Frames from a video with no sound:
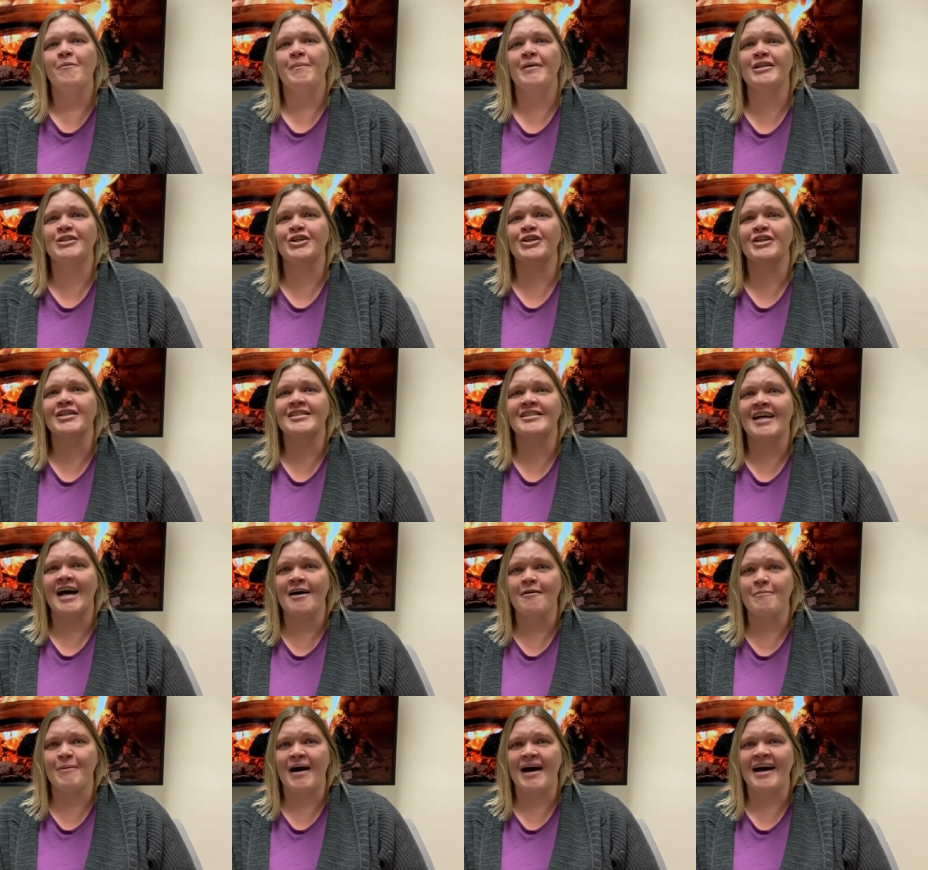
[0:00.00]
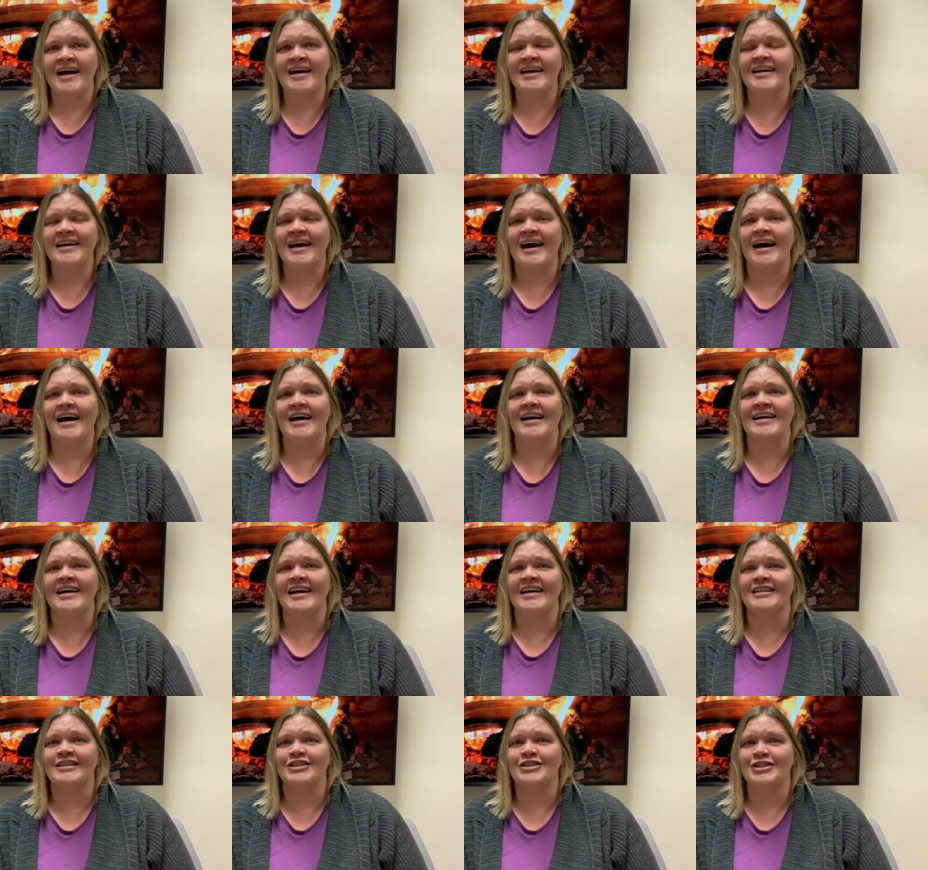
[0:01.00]
Be sure to stop by uh,
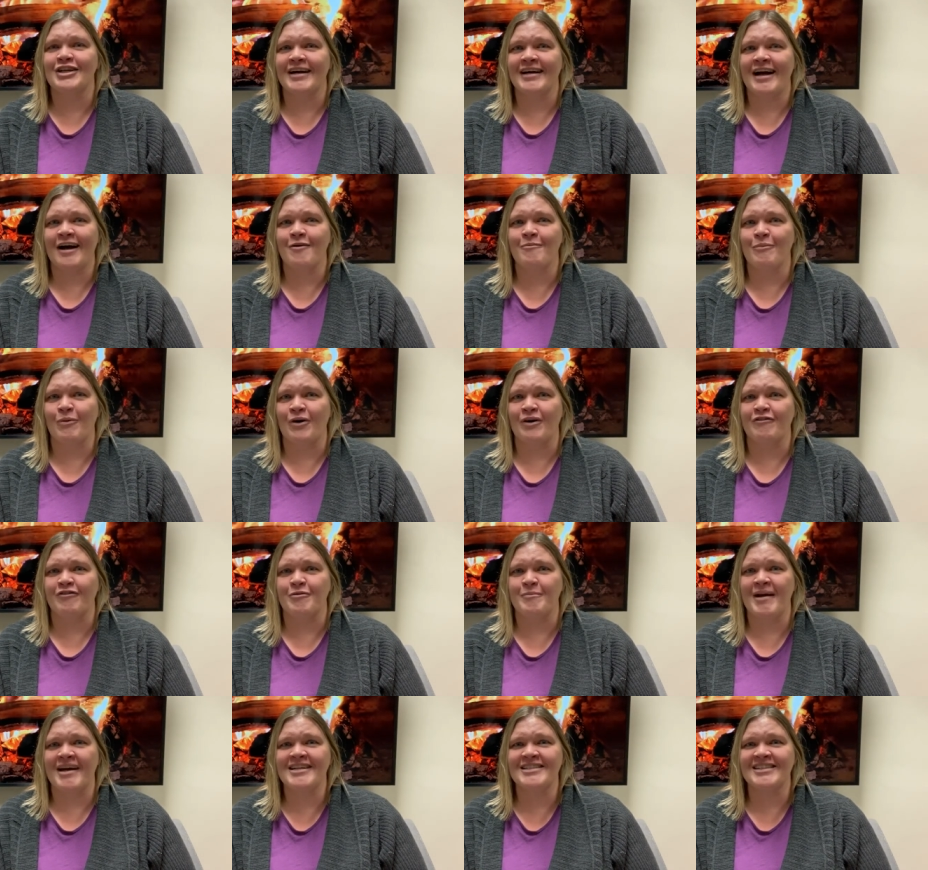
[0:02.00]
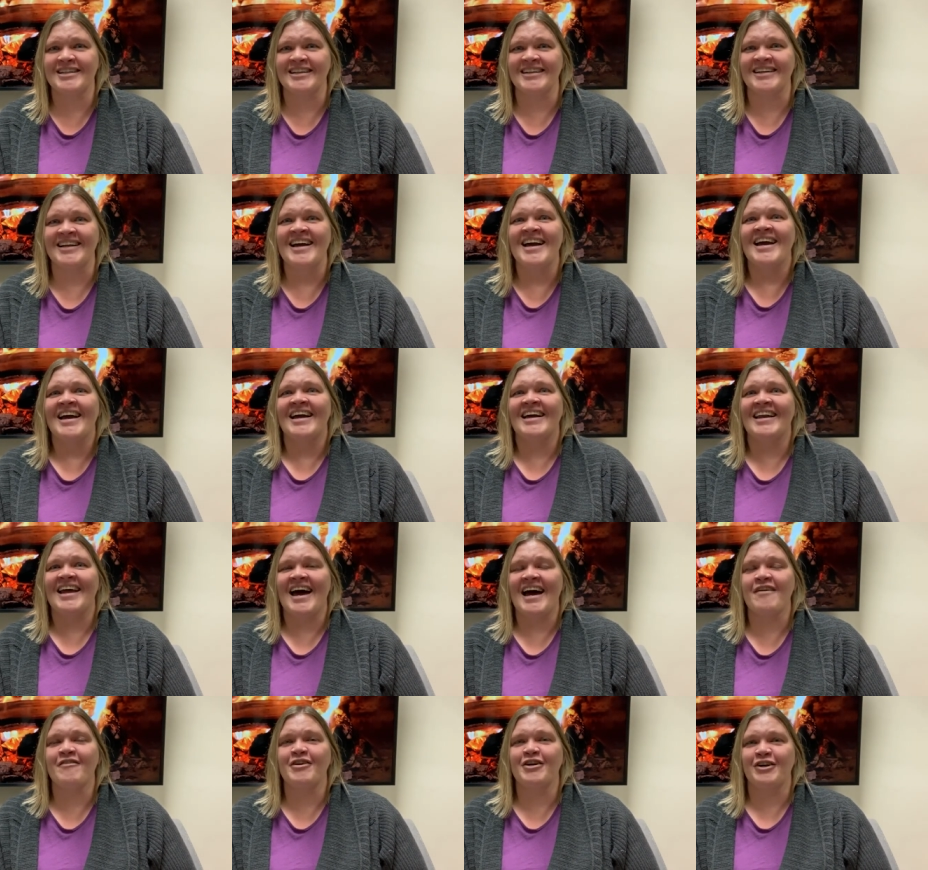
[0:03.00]
and check out more information and
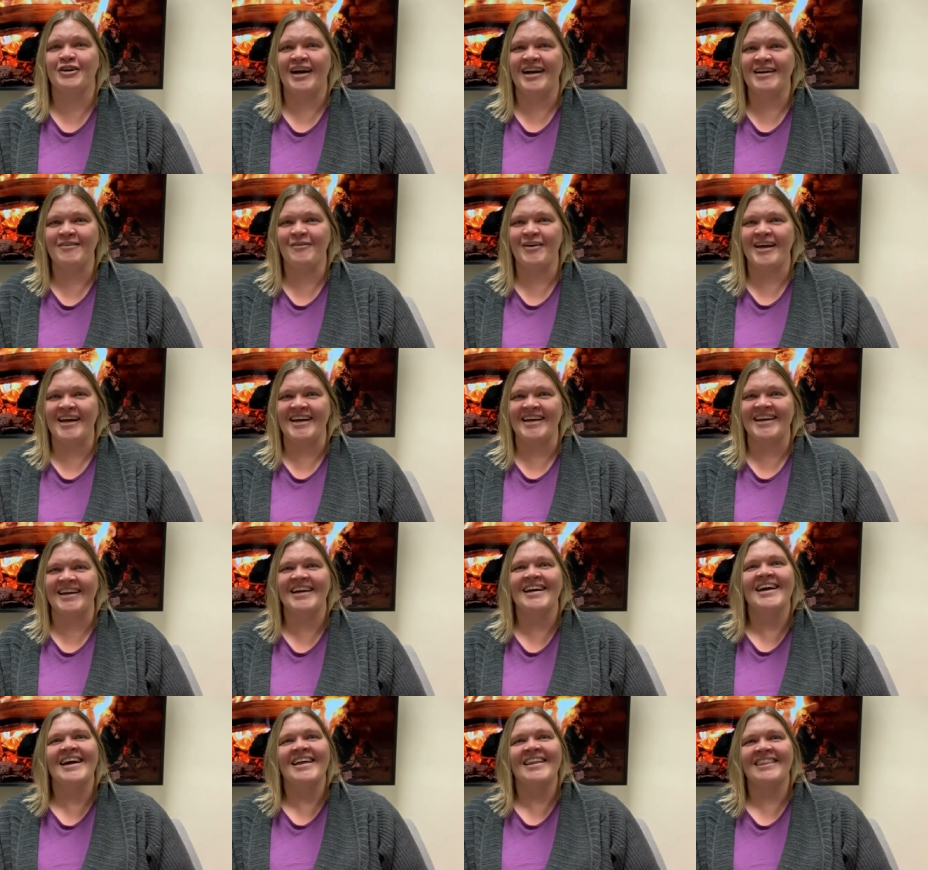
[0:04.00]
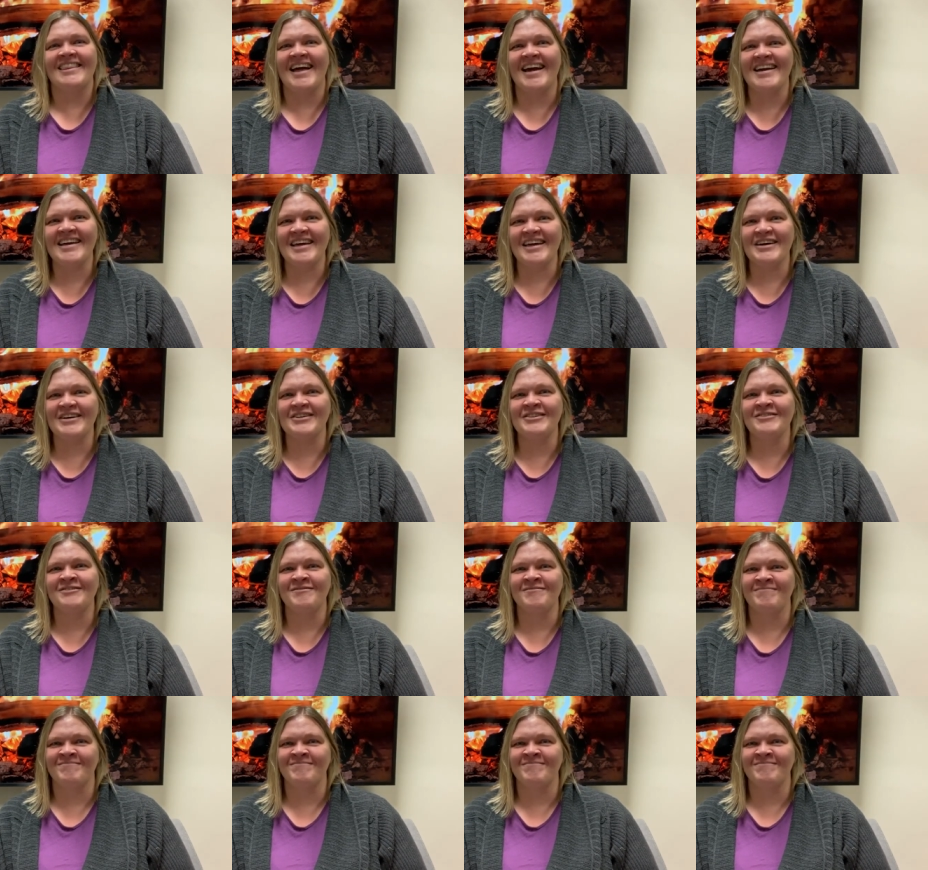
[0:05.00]
have a great week. Thank you.